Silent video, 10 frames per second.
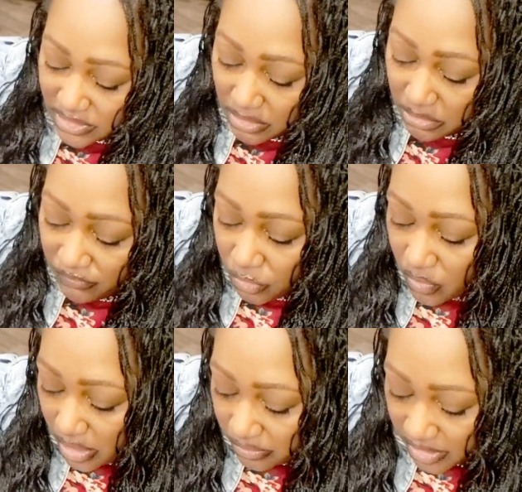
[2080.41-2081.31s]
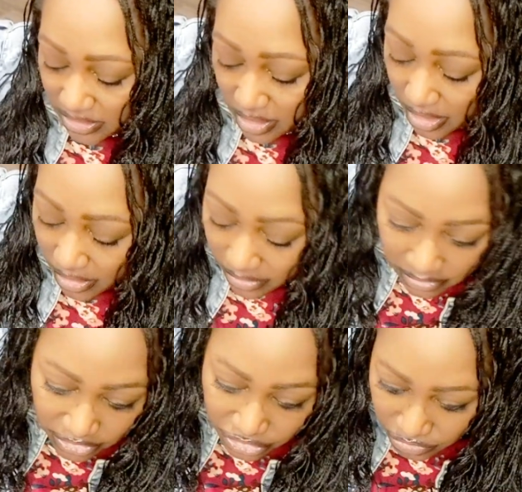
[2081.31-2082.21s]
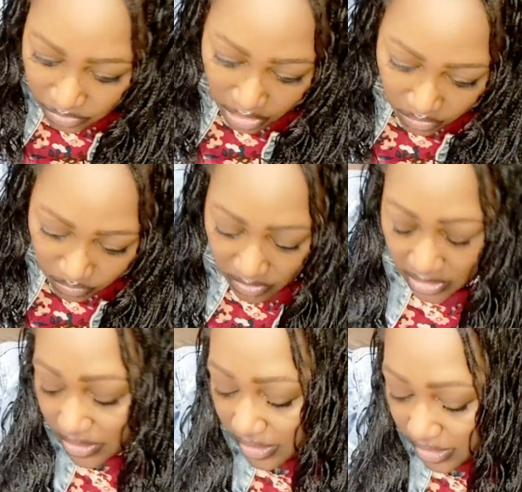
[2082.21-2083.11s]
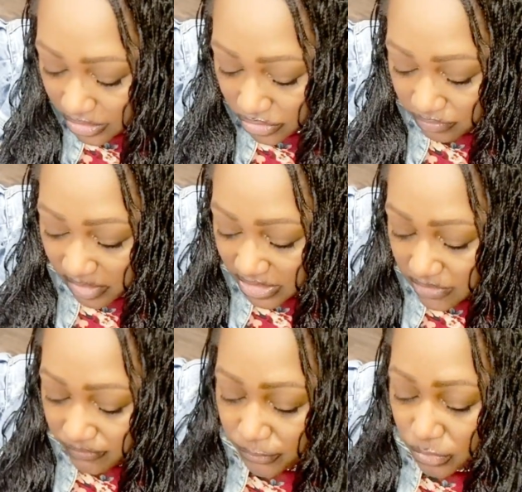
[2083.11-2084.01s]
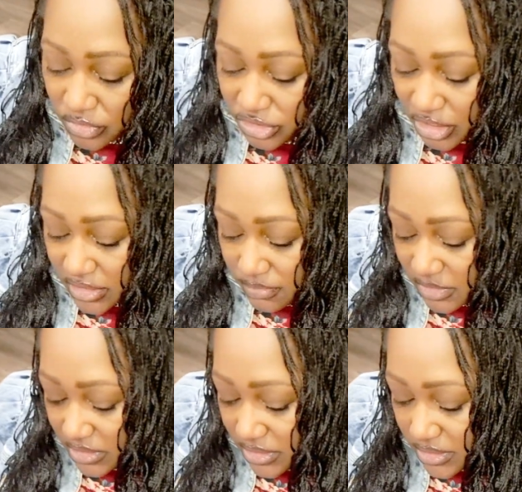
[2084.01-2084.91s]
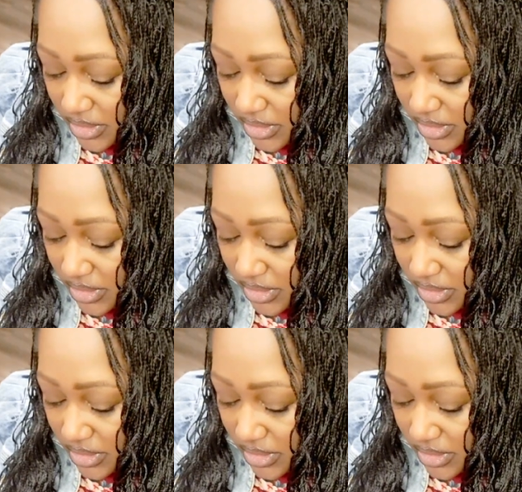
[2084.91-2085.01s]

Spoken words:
Some of you already are, because you know, and you've made some food adjustments,